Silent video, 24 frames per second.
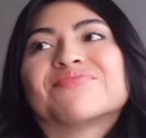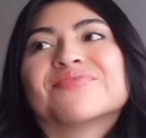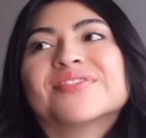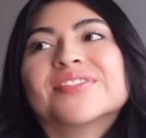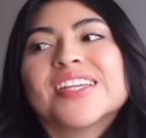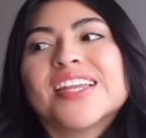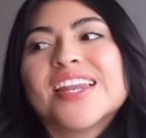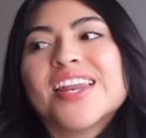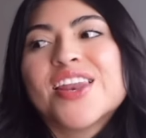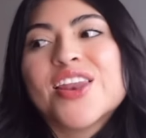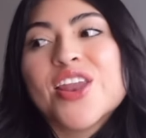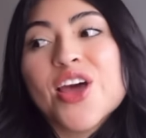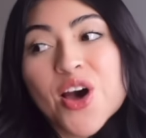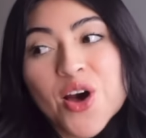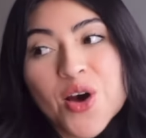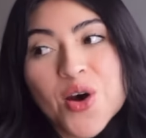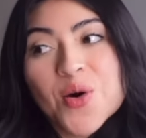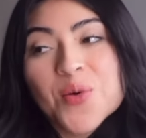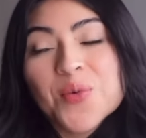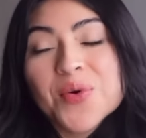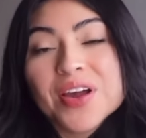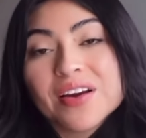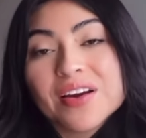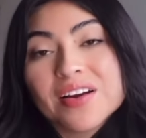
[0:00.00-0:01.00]

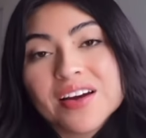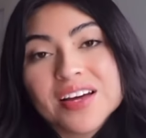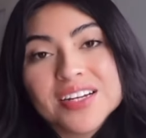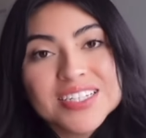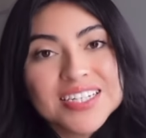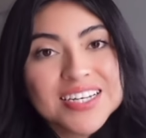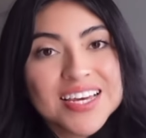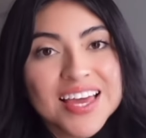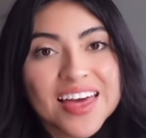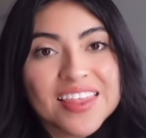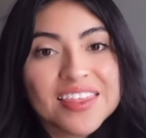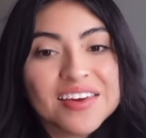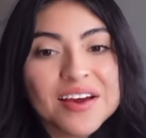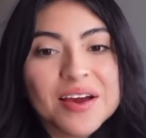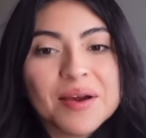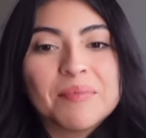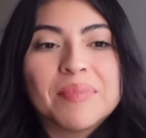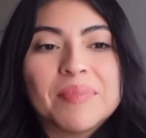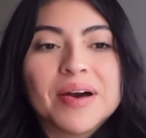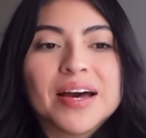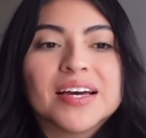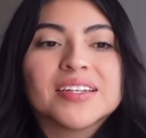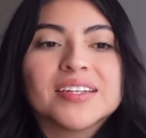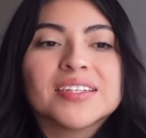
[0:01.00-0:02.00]
No, we are not together,
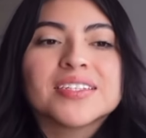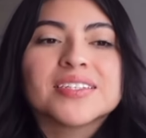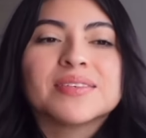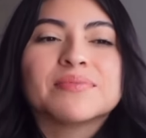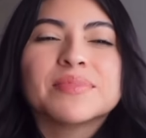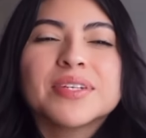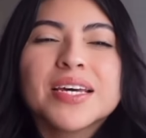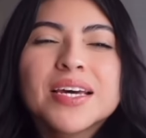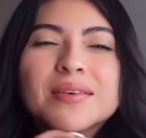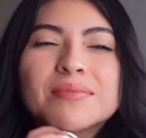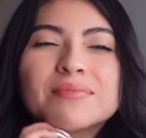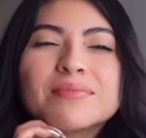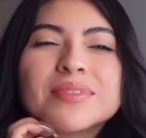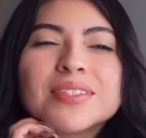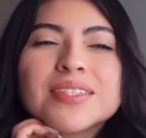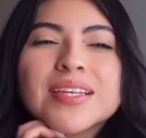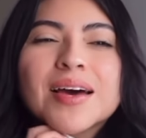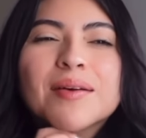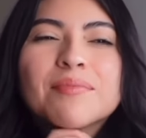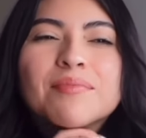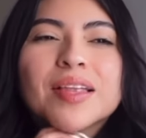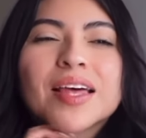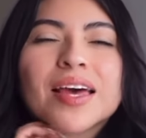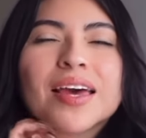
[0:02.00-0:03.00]
but sometimes
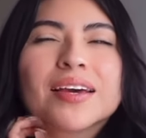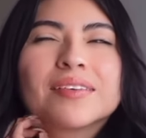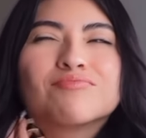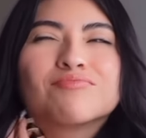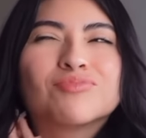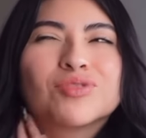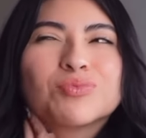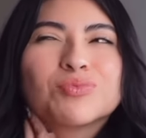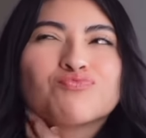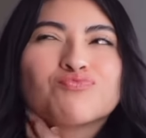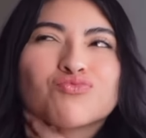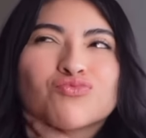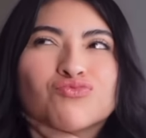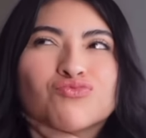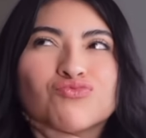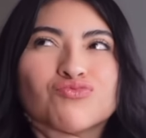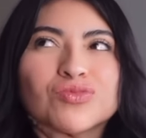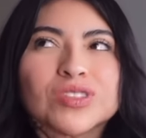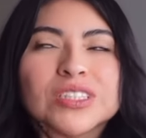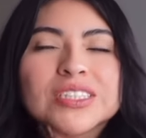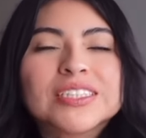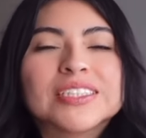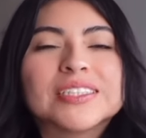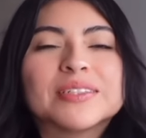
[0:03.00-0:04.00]
I'm like,
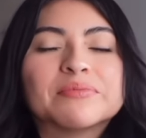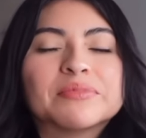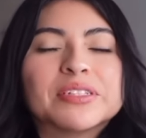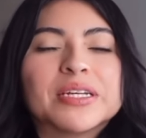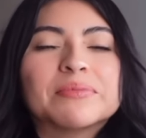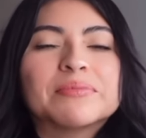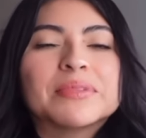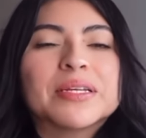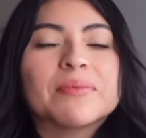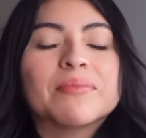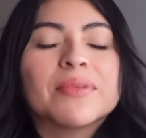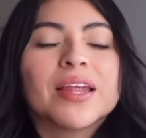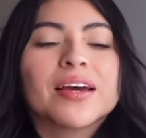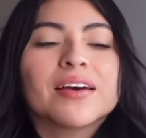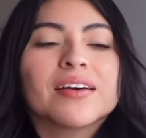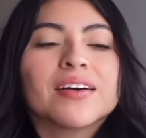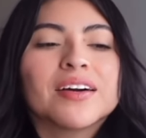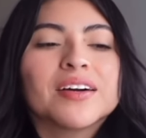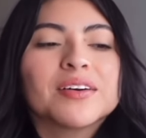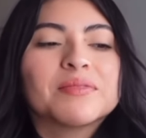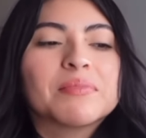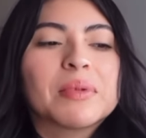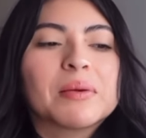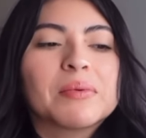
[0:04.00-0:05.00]

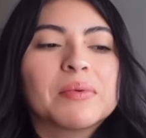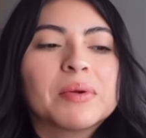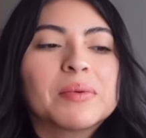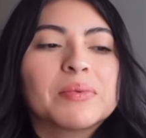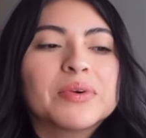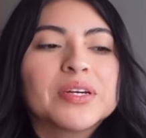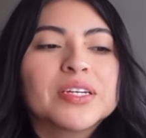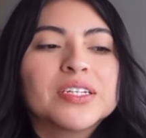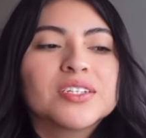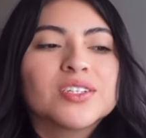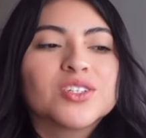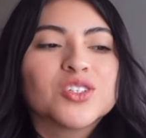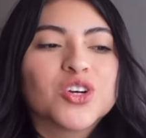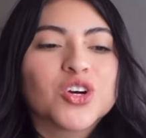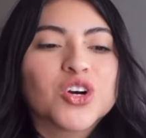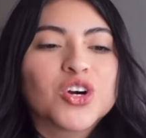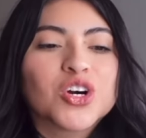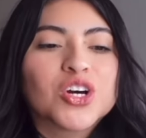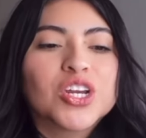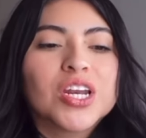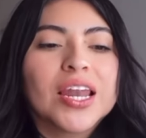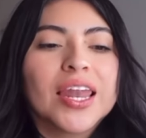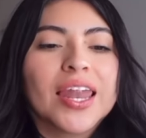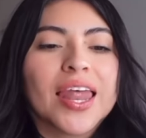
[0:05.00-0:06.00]
oh, maybe we
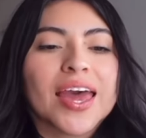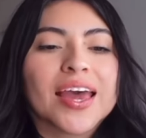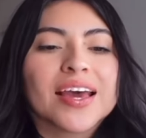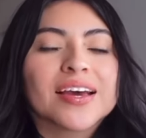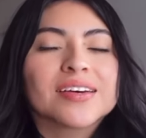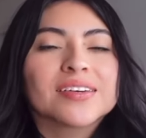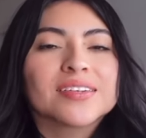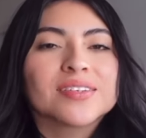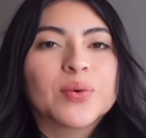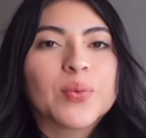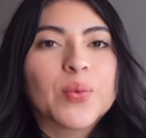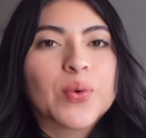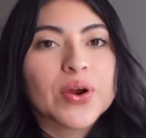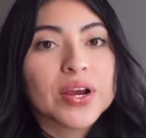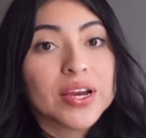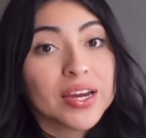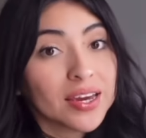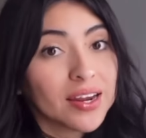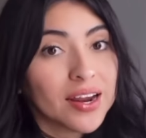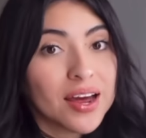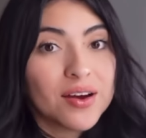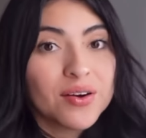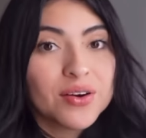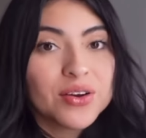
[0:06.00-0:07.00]
should like work
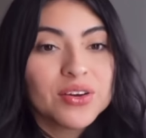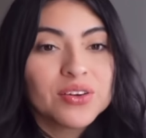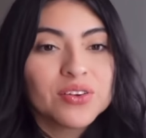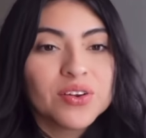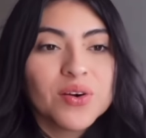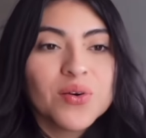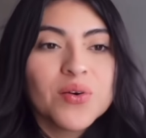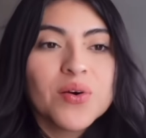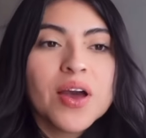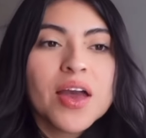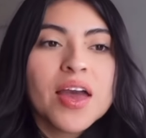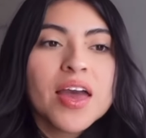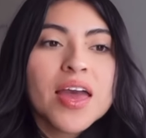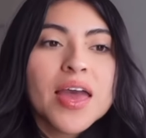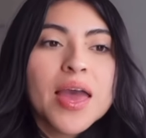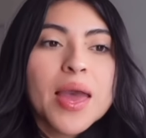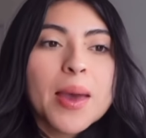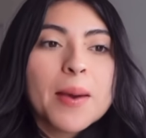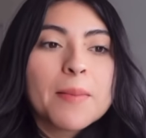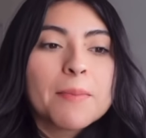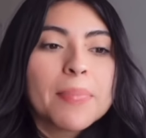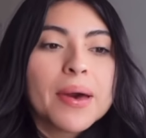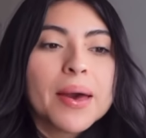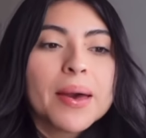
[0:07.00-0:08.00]
it out, you know?
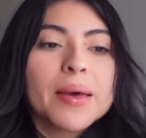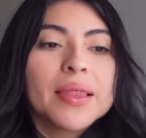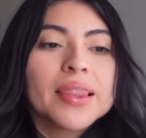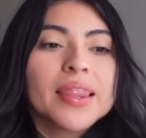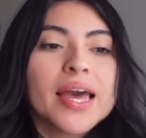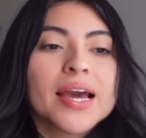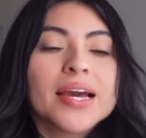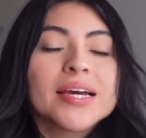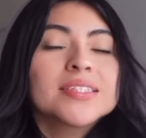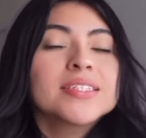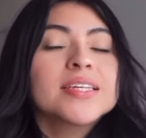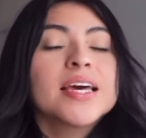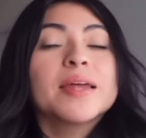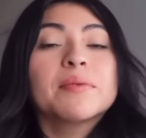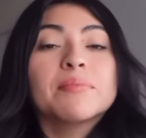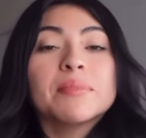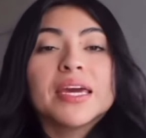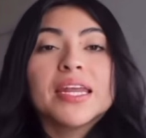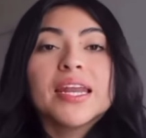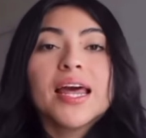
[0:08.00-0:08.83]
But like I said, me and